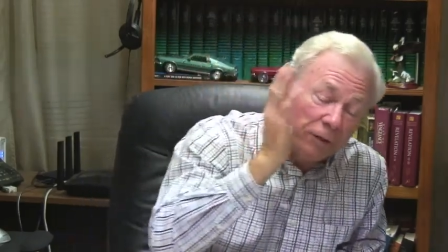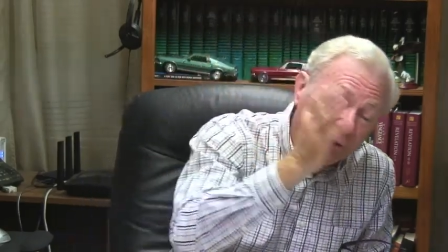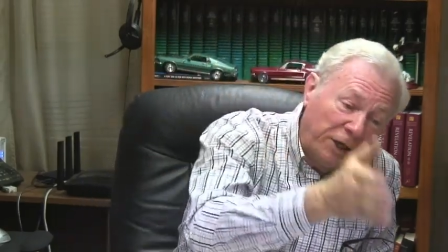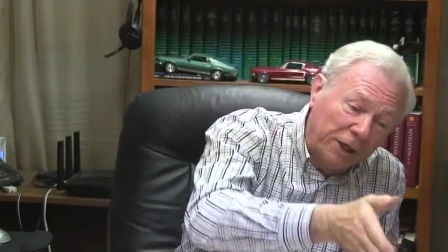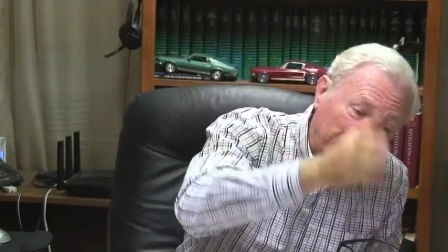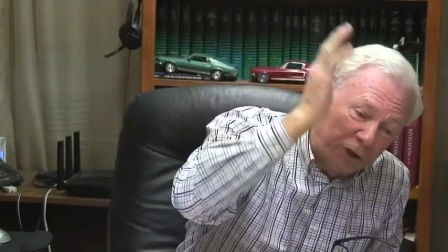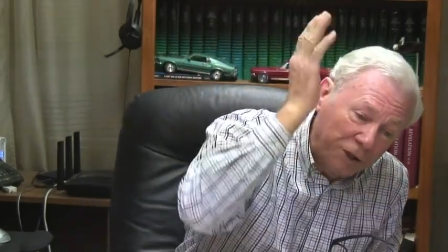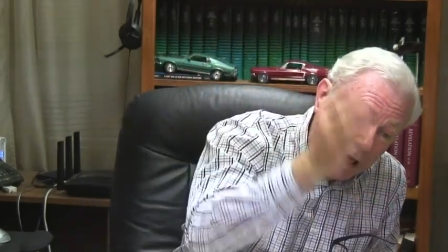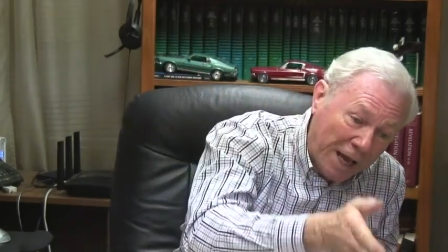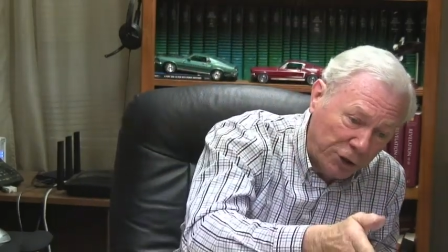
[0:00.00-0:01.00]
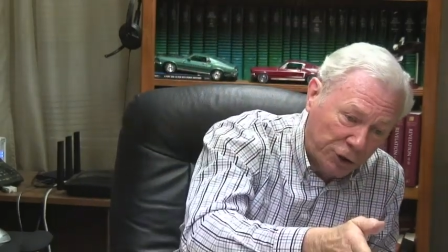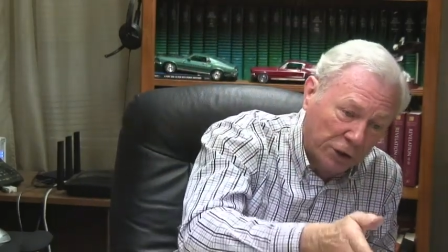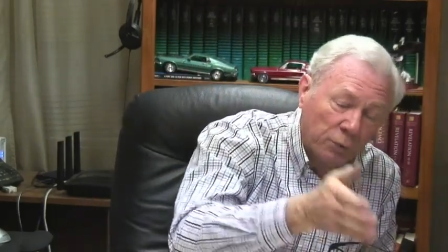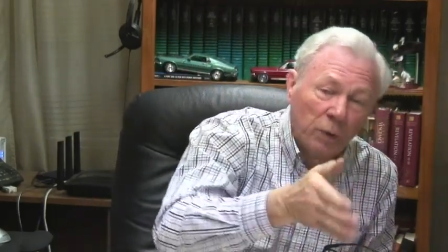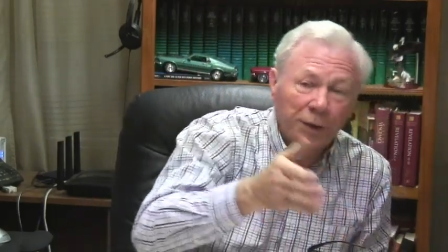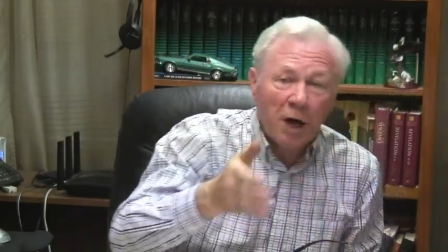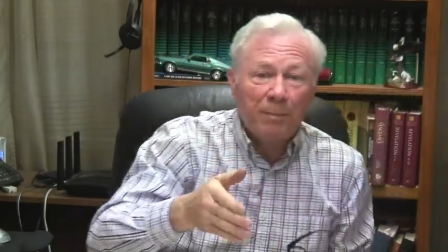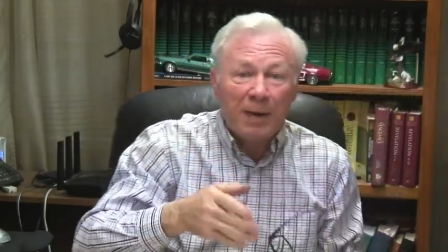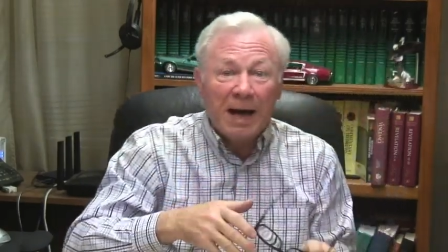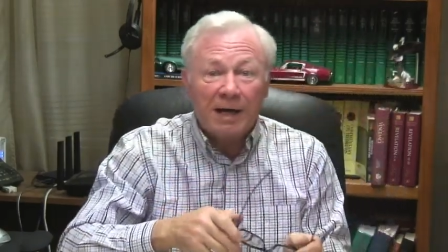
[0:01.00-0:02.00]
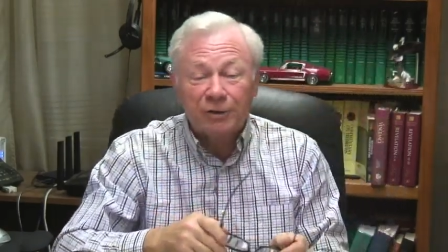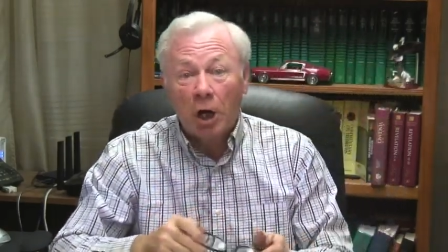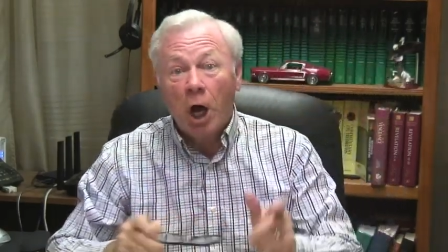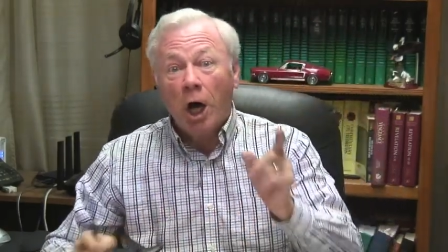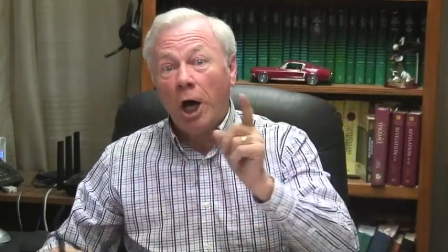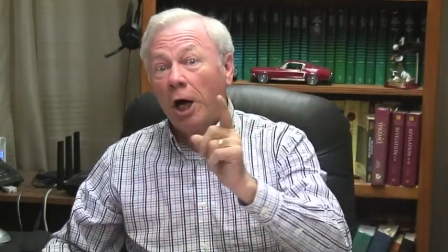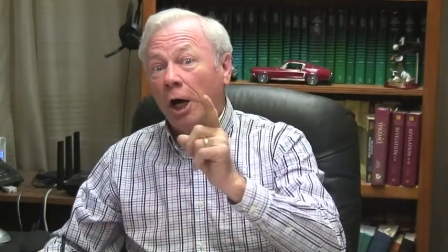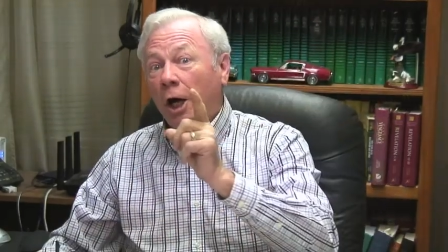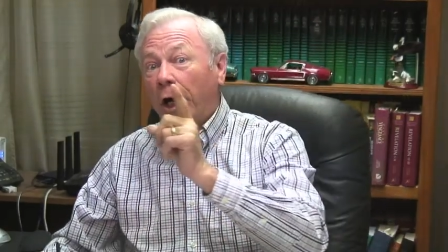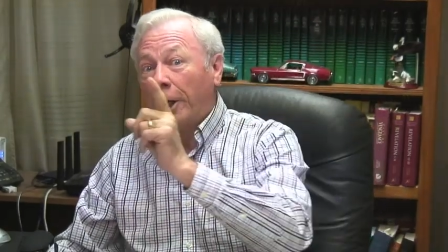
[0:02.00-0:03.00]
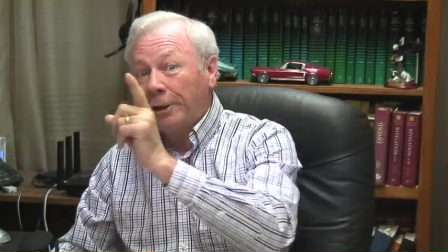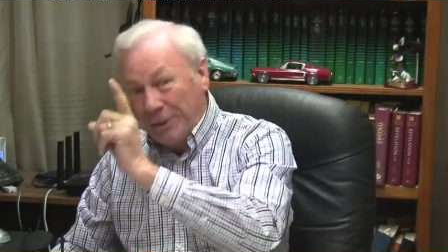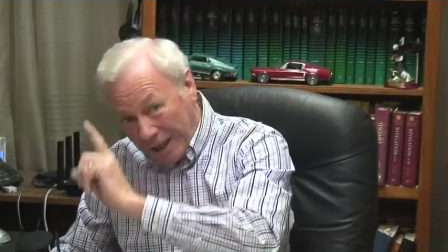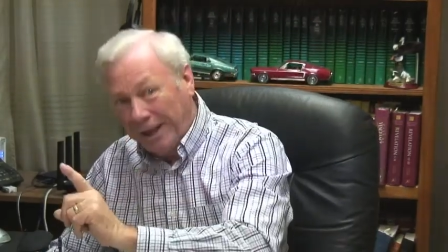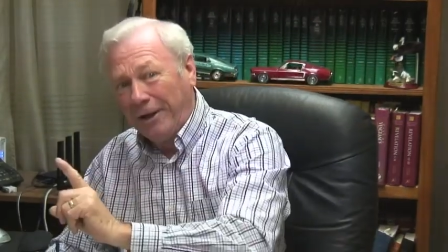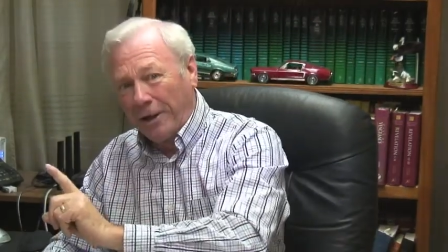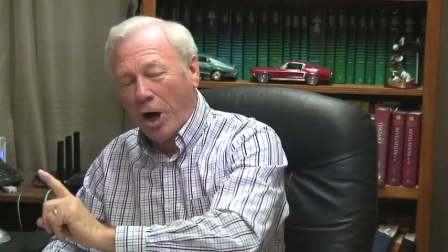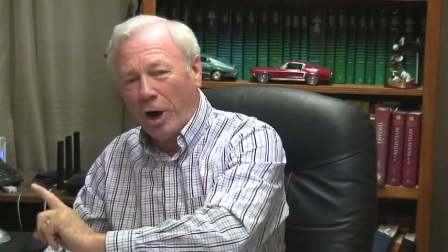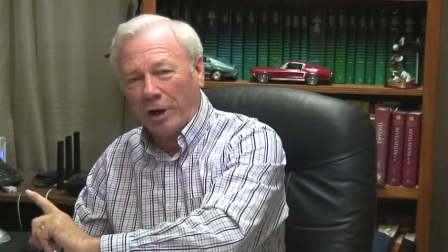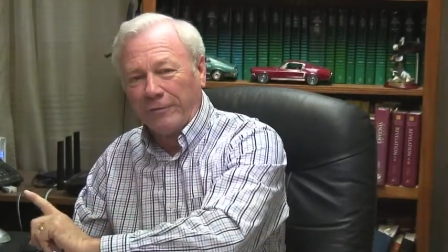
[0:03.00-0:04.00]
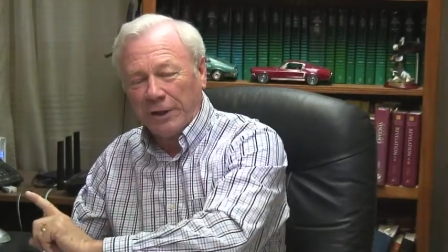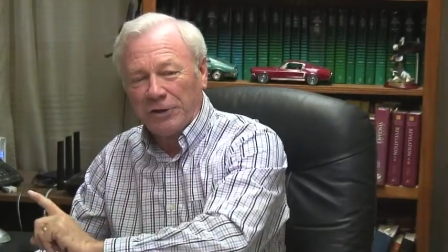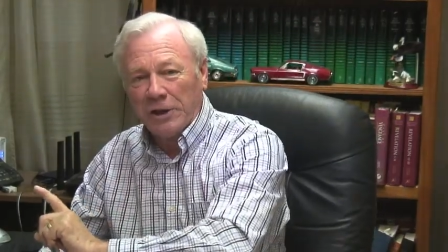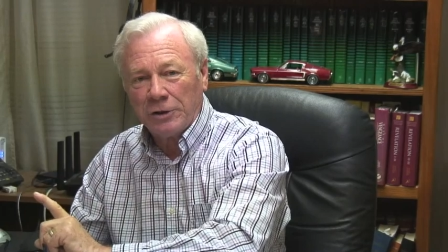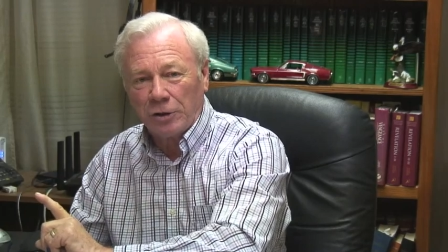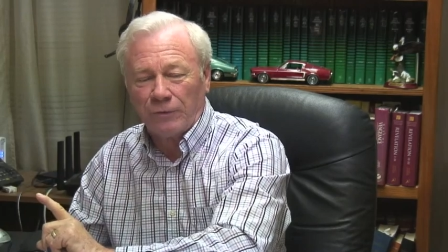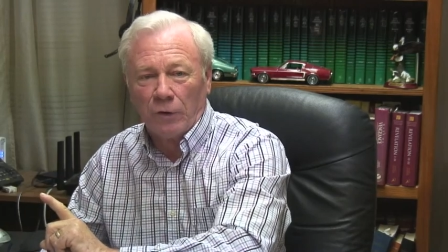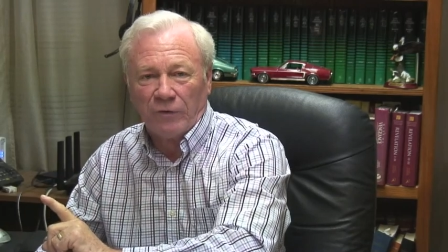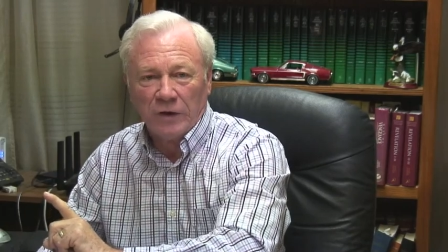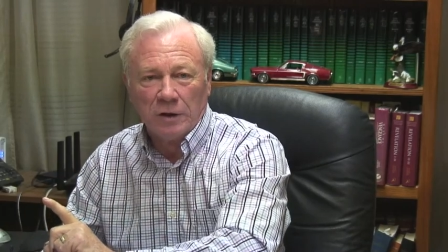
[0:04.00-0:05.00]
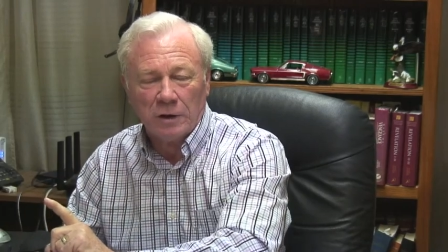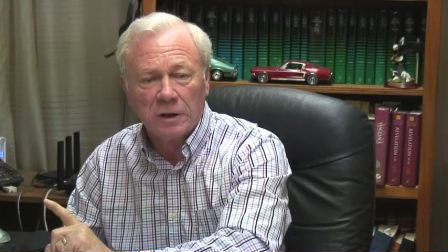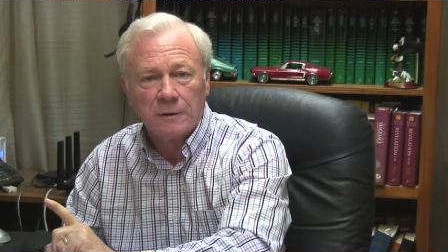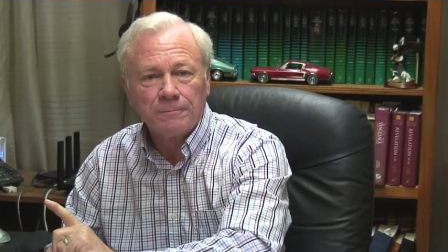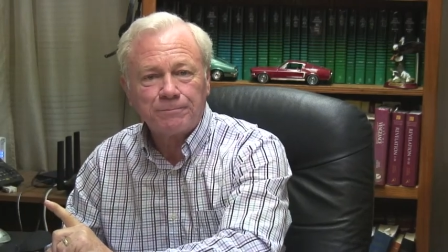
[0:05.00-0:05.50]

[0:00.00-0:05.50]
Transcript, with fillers: This nation will not pass until all of these things are fulfilled.